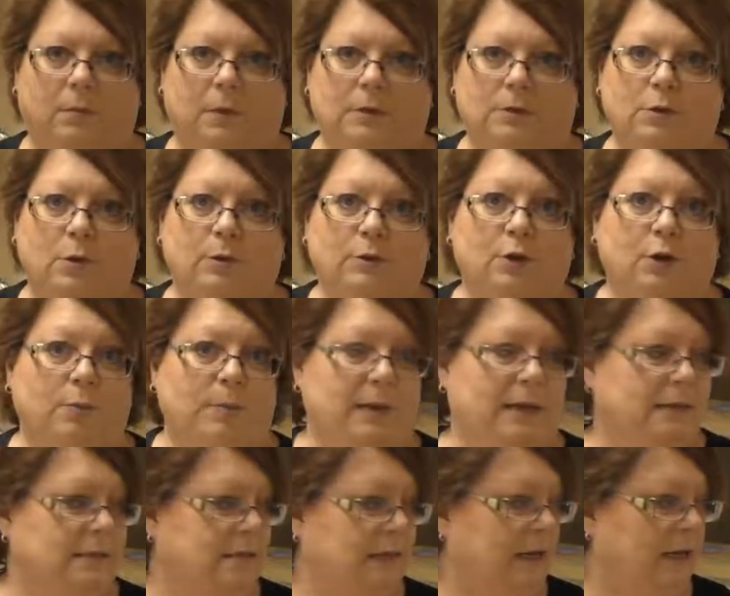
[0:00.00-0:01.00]
So it's going to be
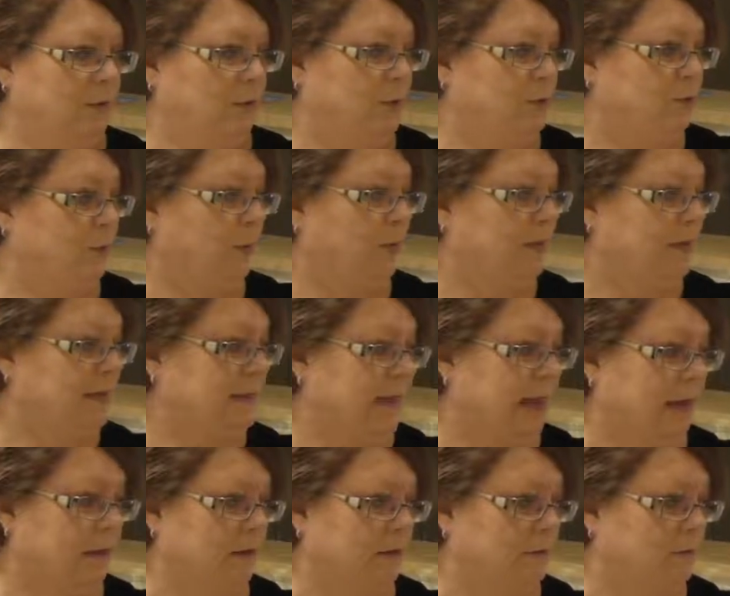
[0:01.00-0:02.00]
a sandwich with a
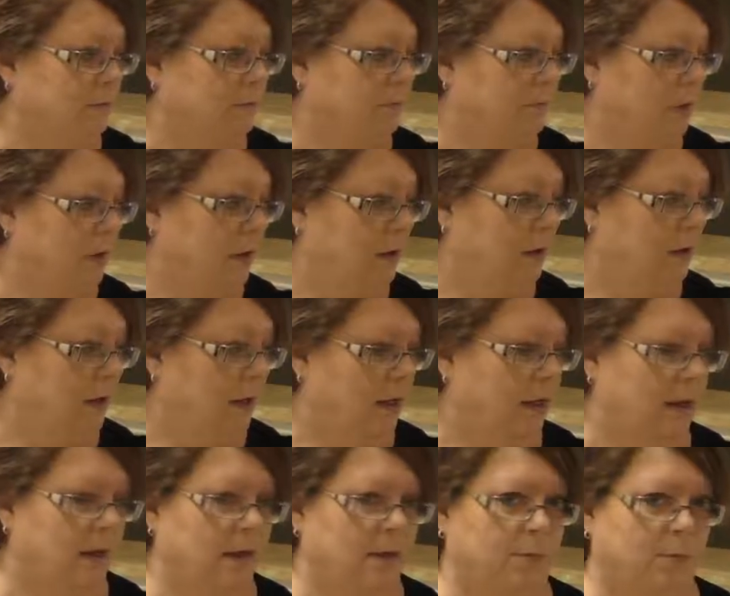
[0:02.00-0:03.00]
salad
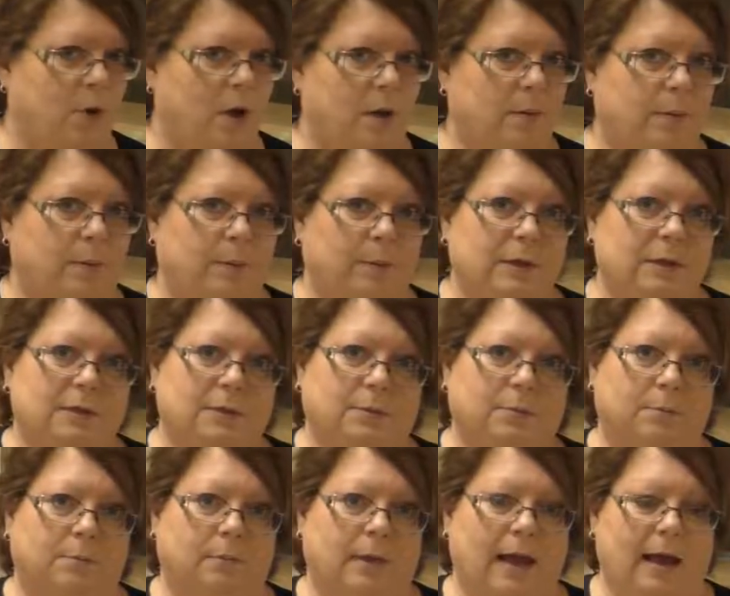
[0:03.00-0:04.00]
and probably
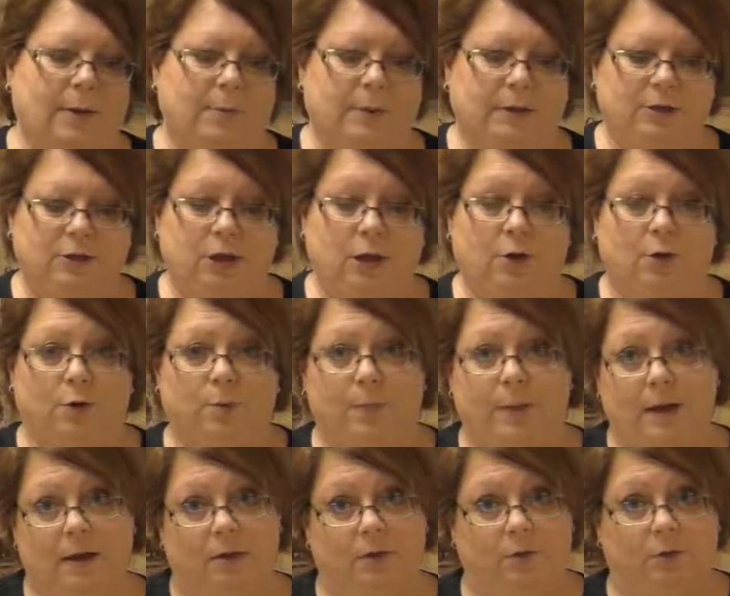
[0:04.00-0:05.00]
some habanero
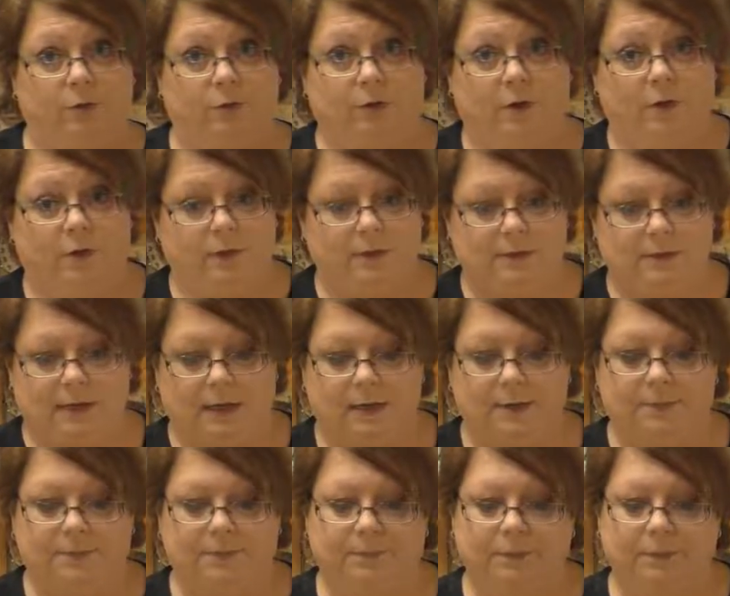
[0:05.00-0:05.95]
pickles on the side.